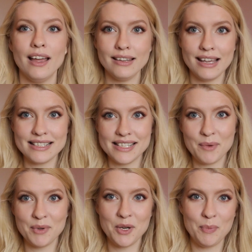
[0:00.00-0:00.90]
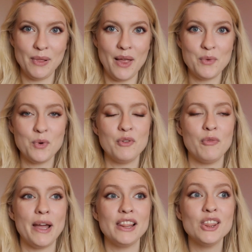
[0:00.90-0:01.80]
And lastly, I'm going to apply one of
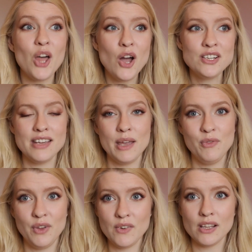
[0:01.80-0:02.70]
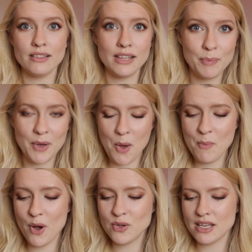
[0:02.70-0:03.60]
my longtime favorite lip
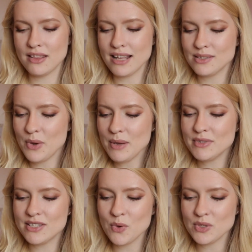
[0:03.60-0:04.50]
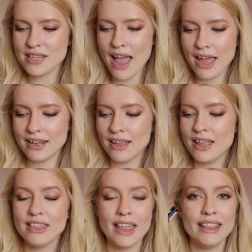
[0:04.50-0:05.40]
combos, and that's why I'm so sad
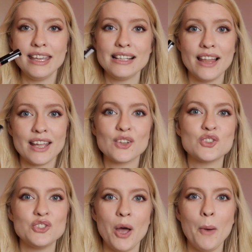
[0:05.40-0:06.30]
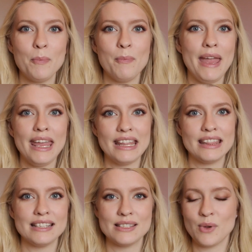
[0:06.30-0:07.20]
that they like stopped making
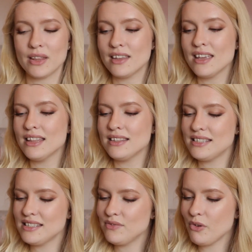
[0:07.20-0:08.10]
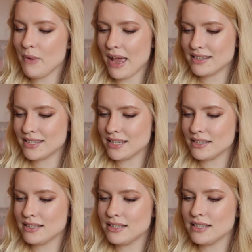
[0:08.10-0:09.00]
this one. This is from
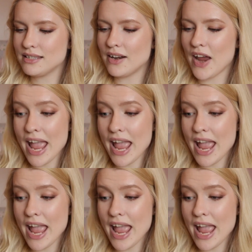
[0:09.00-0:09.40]
Essence. This is their